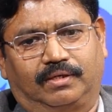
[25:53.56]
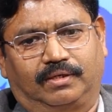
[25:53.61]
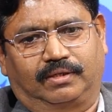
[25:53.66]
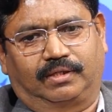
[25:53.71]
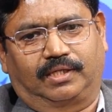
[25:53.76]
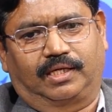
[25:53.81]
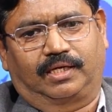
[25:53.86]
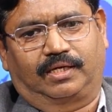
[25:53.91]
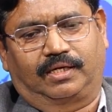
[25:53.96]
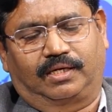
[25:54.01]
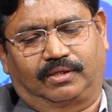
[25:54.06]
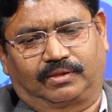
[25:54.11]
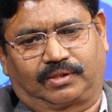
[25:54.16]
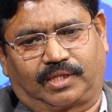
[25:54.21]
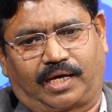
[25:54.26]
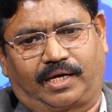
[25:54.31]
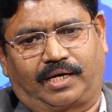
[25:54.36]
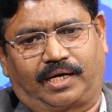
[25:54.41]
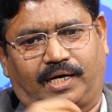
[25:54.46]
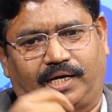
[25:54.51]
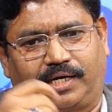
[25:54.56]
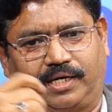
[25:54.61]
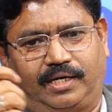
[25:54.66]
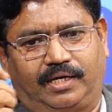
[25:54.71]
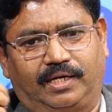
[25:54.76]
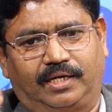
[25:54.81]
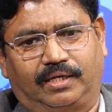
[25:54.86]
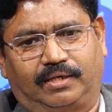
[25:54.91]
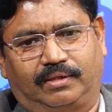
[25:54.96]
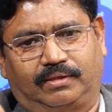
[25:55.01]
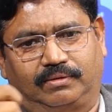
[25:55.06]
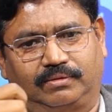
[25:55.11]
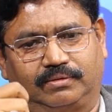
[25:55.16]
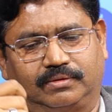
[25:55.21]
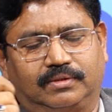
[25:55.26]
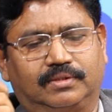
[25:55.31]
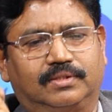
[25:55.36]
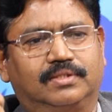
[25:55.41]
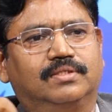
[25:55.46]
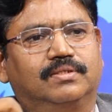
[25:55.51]
their thyroid
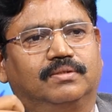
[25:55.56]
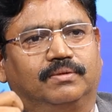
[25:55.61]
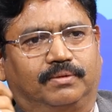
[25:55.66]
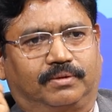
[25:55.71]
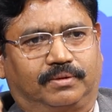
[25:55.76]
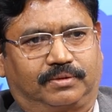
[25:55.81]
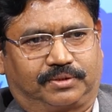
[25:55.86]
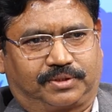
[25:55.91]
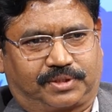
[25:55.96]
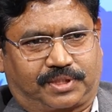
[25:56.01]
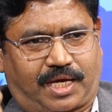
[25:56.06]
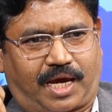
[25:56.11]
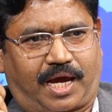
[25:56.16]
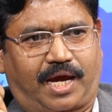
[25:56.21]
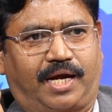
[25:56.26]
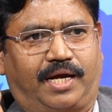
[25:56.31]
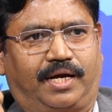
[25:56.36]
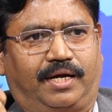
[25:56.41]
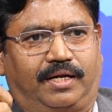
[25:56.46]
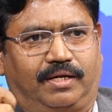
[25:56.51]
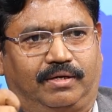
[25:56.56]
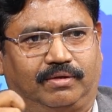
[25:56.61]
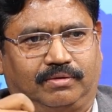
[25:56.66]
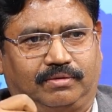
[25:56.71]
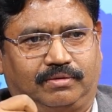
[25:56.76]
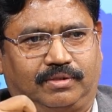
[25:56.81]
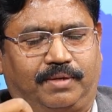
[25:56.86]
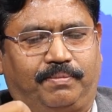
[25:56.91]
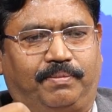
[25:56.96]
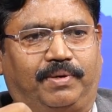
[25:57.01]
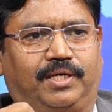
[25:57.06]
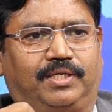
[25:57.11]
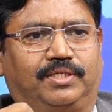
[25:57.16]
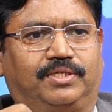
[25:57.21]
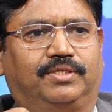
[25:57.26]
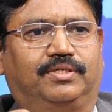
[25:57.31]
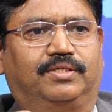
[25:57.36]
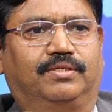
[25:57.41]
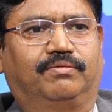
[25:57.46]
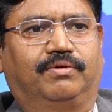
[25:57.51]
scanned
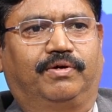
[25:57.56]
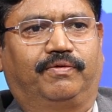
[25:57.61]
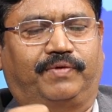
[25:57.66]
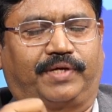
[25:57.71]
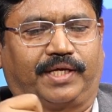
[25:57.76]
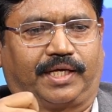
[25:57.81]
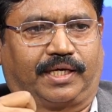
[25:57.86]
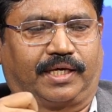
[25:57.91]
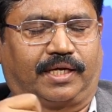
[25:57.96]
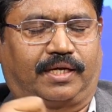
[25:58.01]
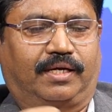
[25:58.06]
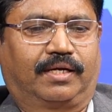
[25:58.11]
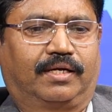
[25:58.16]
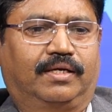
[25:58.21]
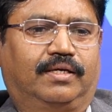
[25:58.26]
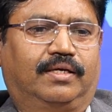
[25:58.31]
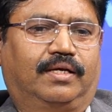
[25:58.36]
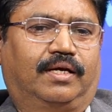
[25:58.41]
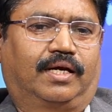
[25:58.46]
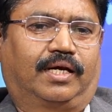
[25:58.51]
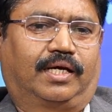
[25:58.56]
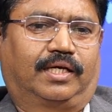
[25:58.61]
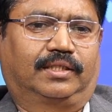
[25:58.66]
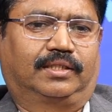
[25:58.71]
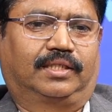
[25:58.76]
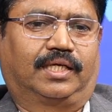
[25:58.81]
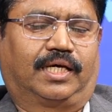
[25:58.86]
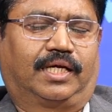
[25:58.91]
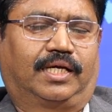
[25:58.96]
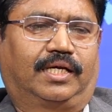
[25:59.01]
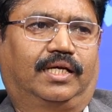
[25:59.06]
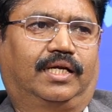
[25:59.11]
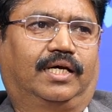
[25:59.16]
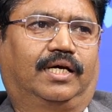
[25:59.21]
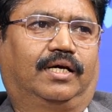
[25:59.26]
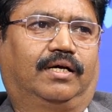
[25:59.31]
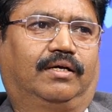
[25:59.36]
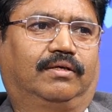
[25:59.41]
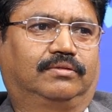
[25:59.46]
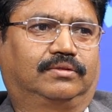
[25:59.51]
image we have taken, and then
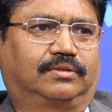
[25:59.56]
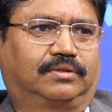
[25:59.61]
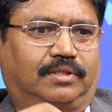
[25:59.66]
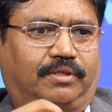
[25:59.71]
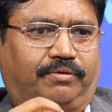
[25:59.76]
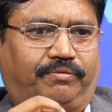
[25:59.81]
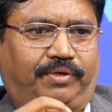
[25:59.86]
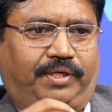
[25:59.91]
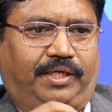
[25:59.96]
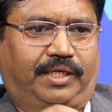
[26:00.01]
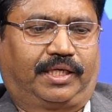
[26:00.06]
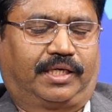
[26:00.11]
so we